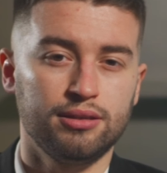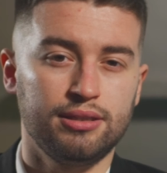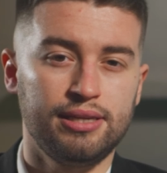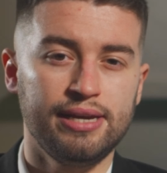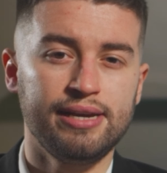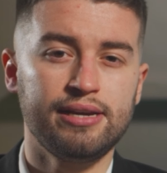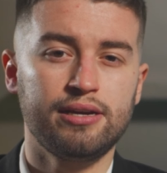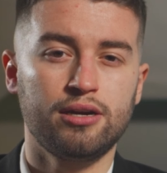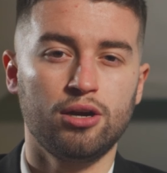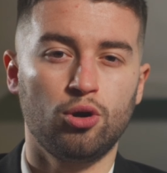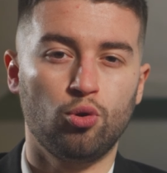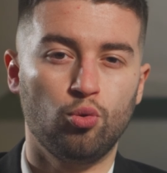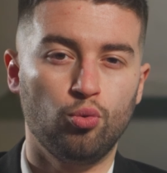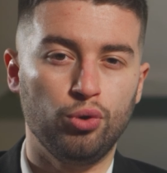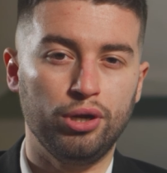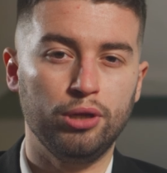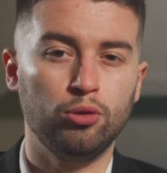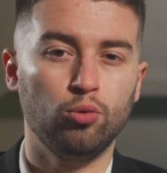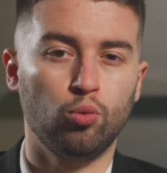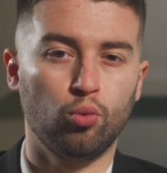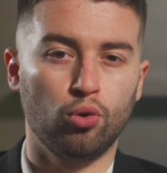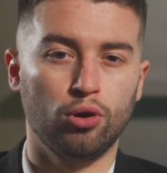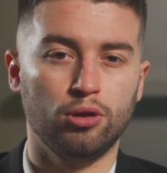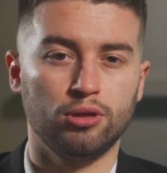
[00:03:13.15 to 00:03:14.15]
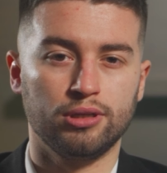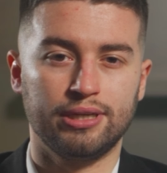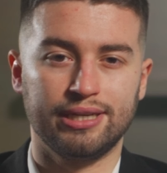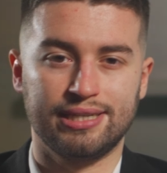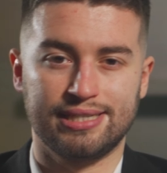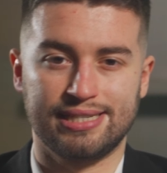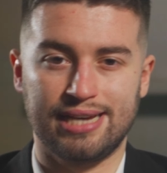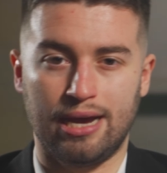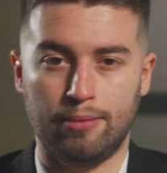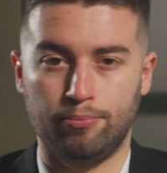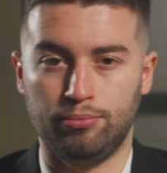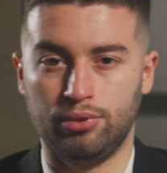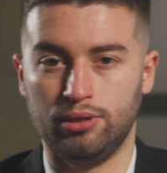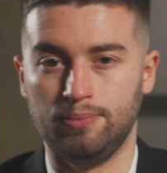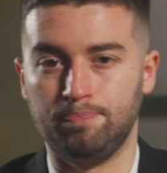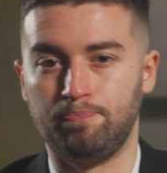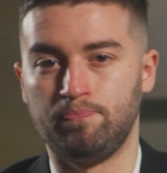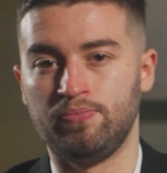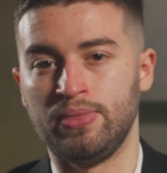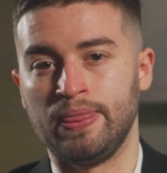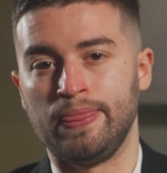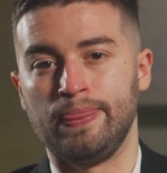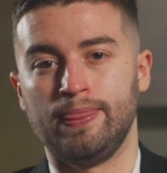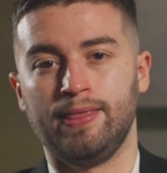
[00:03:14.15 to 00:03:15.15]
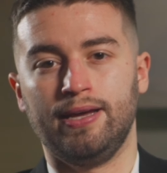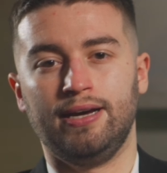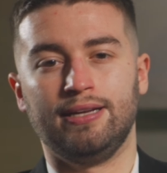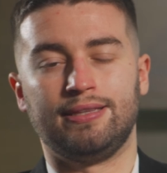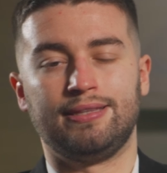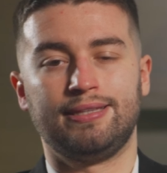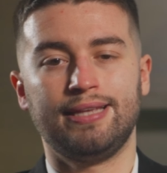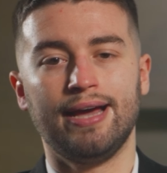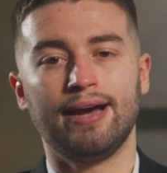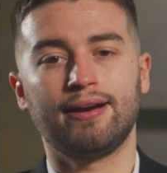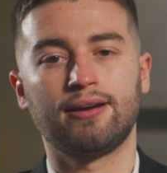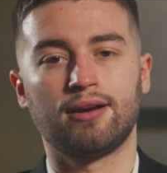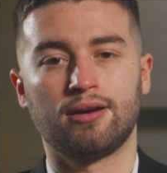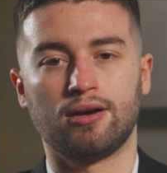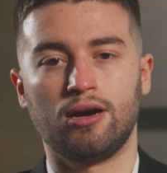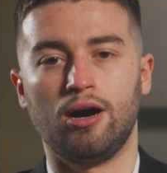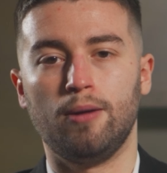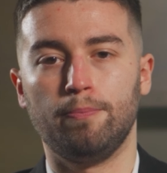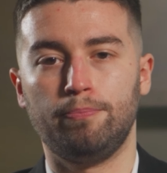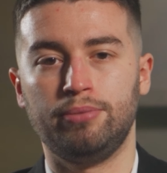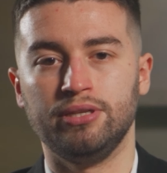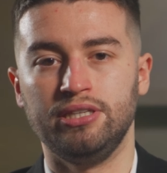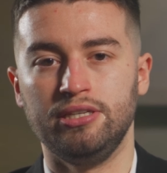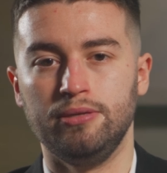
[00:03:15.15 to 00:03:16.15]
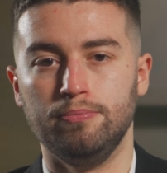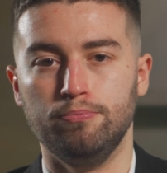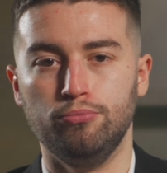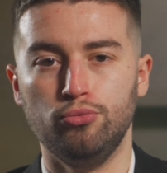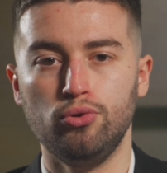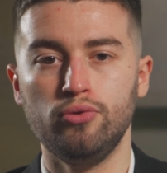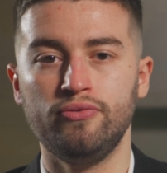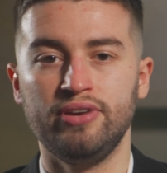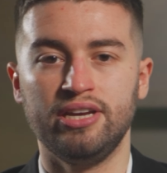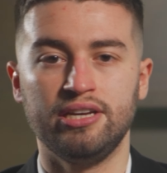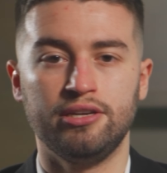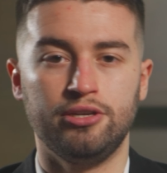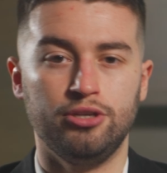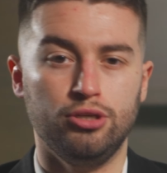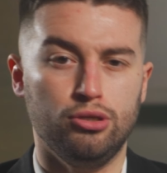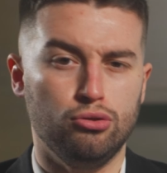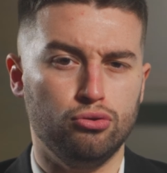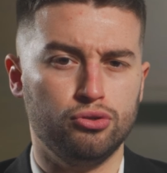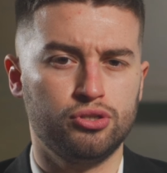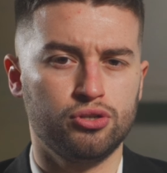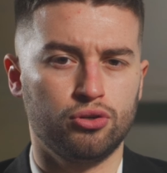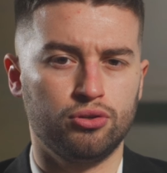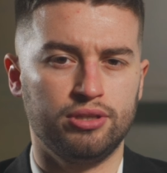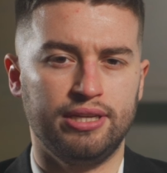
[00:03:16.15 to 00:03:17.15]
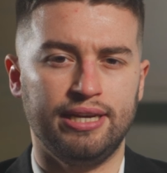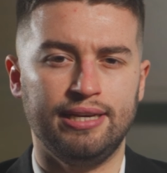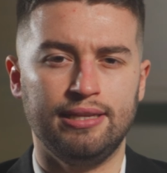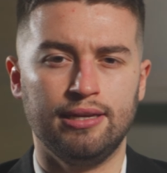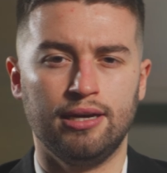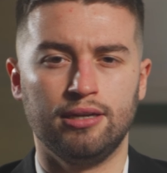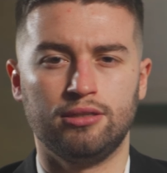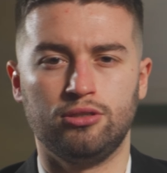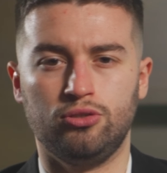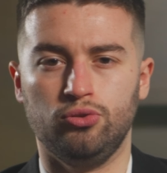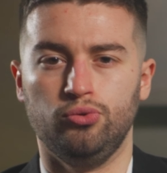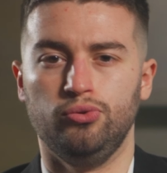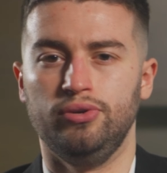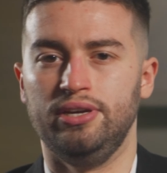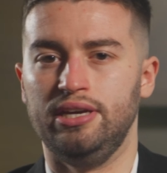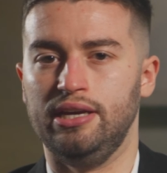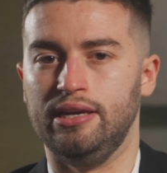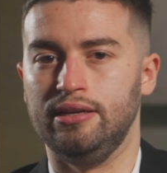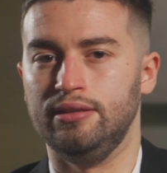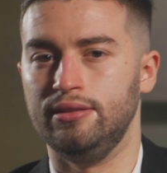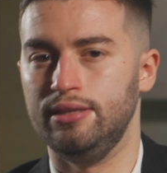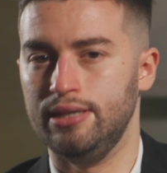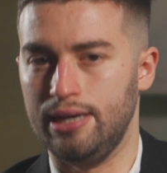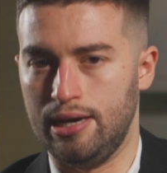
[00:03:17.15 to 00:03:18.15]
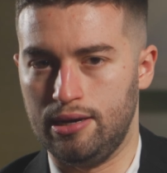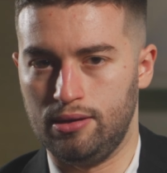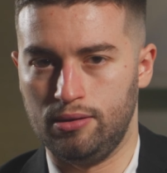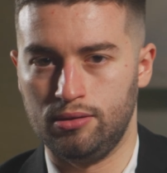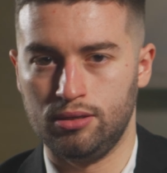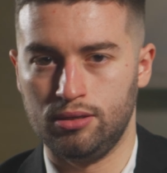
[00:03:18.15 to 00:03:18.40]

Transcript: Take a real-world example. A tech company moving user data to India